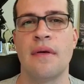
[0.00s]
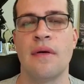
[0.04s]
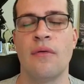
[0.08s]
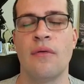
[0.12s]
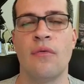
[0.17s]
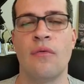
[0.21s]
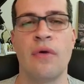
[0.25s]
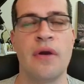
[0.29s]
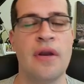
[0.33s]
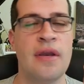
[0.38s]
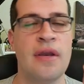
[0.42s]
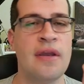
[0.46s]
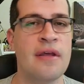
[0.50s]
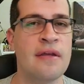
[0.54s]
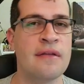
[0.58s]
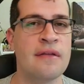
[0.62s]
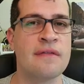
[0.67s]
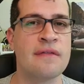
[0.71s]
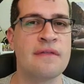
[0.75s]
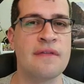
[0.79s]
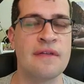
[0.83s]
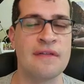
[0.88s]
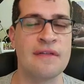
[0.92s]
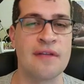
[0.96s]
What it
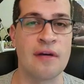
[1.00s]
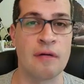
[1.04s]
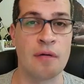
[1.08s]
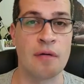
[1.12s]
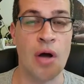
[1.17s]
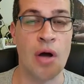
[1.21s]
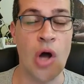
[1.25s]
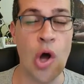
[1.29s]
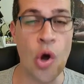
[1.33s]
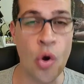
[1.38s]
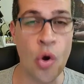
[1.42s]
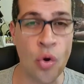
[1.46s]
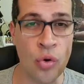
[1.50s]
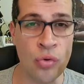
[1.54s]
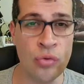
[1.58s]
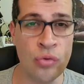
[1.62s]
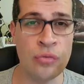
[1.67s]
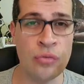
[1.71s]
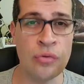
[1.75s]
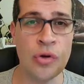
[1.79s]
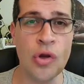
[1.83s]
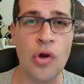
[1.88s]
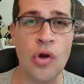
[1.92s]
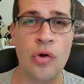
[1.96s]
is our
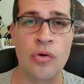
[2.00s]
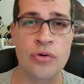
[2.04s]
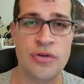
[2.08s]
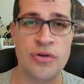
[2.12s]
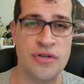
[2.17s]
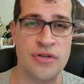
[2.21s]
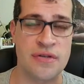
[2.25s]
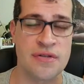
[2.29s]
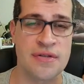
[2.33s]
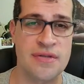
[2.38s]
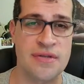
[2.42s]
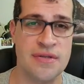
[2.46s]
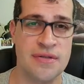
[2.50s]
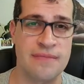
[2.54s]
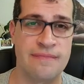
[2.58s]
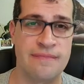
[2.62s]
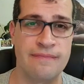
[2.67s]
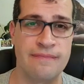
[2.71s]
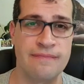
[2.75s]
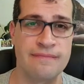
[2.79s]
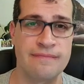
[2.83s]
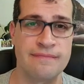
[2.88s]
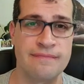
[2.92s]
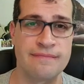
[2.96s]
own conscience.
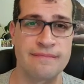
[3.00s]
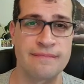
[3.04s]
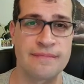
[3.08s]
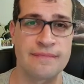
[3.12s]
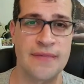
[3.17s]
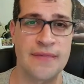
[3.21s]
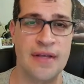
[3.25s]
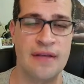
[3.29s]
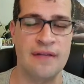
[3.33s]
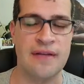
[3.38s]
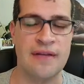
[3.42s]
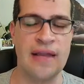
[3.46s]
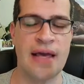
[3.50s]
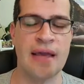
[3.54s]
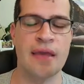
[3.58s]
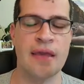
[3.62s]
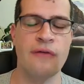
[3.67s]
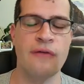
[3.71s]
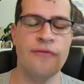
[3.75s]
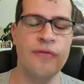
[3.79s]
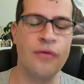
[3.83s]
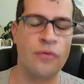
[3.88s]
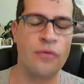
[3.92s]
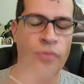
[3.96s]
It's like
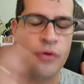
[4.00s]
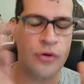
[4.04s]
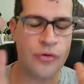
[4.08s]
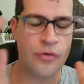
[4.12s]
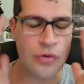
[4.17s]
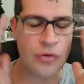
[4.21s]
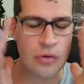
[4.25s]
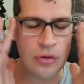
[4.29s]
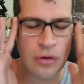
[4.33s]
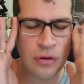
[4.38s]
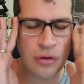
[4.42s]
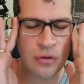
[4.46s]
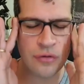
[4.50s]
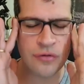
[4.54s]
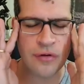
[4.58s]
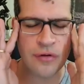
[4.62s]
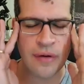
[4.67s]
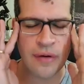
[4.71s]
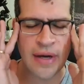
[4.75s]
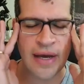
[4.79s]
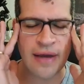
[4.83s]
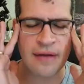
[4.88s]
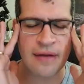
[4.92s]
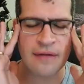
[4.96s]
if you were to close
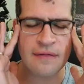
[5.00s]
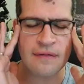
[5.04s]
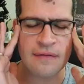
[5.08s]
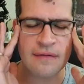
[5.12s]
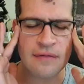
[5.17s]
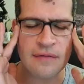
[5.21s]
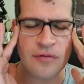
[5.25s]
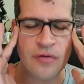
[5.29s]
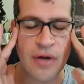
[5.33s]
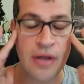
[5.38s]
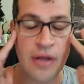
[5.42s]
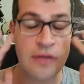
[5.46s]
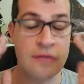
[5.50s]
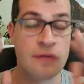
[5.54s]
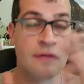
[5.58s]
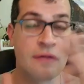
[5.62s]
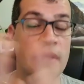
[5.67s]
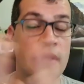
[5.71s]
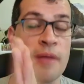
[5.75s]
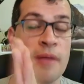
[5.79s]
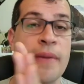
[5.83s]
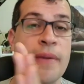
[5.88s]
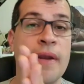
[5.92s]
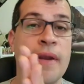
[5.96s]
your eyes, trying to
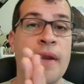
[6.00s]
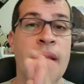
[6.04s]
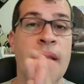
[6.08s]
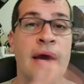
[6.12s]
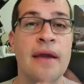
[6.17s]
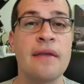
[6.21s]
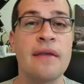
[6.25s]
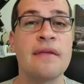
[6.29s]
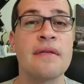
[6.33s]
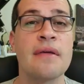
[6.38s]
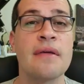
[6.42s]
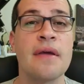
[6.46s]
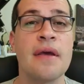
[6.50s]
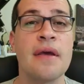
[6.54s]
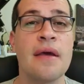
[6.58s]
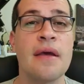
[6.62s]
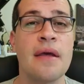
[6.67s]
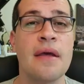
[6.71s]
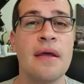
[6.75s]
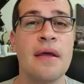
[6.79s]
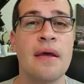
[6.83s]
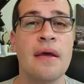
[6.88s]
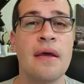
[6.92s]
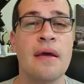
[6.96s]
sleep at night,
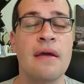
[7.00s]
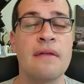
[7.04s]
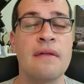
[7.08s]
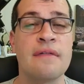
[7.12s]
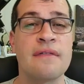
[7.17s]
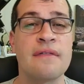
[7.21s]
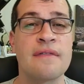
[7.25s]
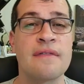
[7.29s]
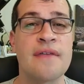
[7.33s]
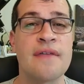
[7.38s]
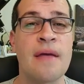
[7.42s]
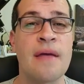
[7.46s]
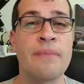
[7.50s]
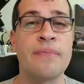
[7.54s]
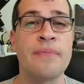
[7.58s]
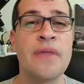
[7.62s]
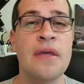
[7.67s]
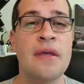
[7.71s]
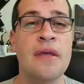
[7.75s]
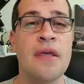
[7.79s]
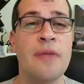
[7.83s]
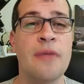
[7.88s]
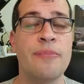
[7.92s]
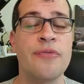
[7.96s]
and
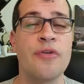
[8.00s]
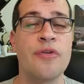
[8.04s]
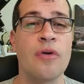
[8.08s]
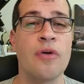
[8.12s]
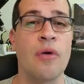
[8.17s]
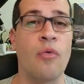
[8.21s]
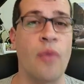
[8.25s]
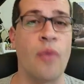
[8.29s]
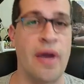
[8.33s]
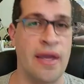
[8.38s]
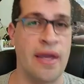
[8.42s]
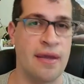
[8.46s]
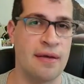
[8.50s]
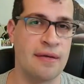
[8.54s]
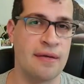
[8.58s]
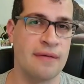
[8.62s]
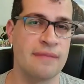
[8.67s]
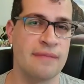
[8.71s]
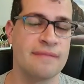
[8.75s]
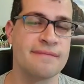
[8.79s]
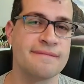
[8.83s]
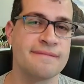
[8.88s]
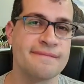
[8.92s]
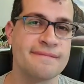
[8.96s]
something keeps you
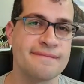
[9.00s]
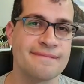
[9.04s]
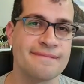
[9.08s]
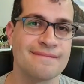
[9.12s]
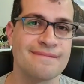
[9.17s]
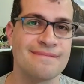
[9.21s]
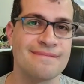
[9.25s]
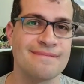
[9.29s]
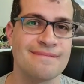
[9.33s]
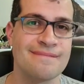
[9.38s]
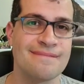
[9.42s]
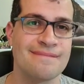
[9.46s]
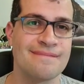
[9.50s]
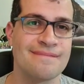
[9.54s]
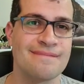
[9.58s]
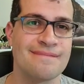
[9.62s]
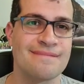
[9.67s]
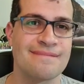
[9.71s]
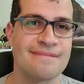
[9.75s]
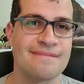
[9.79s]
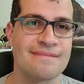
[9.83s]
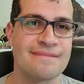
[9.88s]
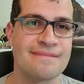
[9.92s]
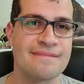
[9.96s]
awake.
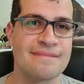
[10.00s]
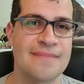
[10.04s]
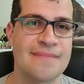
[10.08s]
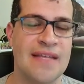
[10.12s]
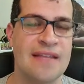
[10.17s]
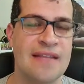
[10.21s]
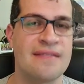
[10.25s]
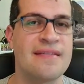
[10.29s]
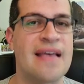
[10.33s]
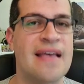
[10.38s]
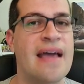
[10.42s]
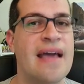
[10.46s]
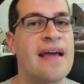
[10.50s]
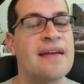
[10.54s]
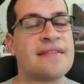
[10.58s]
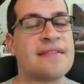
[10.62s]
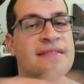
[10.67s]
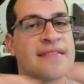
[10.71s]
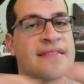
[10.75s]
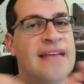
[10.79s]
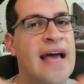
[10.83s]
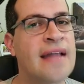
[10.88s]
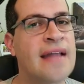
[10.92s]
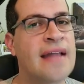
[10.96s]
Is that
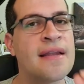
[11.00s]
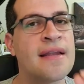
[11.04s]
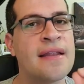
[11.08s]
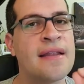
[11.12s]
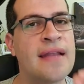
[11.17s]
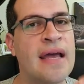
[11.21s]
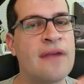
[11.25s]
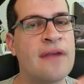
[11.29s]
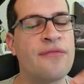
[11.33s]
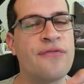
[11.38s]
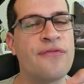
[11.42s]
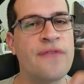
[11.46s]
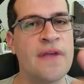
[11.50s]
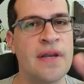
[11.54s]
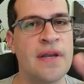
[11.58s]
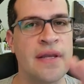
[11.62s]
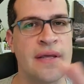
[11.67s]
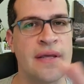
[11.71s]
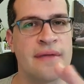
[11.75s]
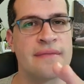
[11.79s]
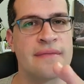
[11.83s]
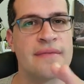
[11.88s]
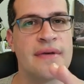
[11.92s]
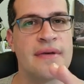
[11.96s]
exactly that
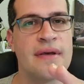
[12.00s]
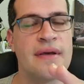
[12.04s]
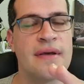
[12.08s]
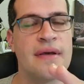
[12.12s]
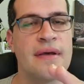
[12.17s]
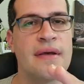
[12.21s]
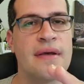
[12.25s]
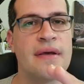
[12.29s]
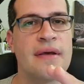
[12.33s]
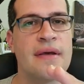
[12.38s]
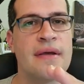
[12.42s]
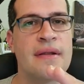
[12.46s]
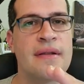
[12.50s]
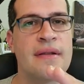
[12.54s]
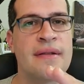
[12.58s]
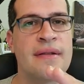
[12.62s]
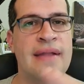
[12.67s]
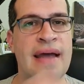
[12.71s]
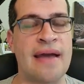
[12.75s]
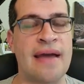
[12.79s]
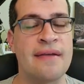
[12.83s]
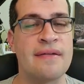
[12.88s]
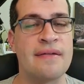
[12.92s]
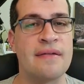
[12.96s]
feeling
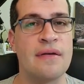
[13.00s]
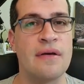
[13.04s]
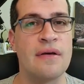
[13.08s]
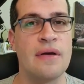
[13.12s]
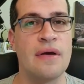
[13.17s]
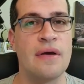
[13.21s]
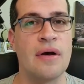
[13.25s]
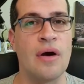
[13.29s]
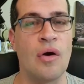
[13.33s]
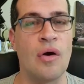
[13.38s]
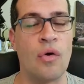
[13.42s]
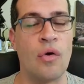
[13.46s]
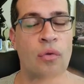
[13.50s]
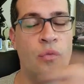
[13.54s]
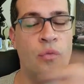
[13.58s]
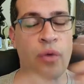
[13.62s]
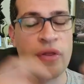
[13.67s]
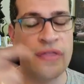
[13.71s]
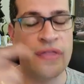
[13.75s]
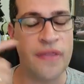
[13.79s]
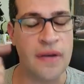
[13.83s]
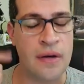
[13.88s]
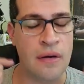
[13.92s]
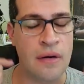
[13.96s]
that
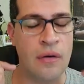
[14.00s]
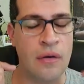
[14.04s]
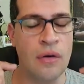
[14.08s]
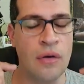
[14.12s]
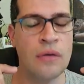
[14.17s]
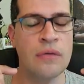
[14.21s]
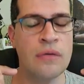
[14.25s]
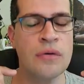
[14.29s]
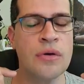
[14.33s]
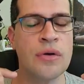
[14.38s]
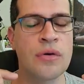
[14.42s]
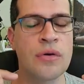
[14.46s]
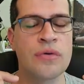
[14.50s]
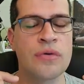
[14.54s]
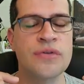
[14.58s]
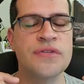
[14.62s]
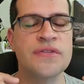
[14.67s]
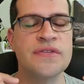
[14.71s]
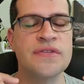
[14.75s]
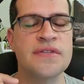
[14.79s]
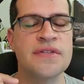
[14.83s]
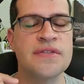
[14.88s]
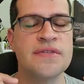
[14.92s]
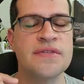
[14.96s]
within our own
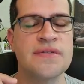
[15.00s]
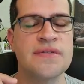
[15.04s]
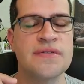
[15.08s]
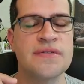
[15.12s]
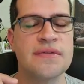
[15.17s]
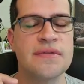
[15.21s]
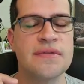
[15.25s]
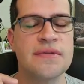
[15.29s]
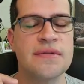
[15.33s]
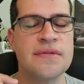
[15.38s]
consciousness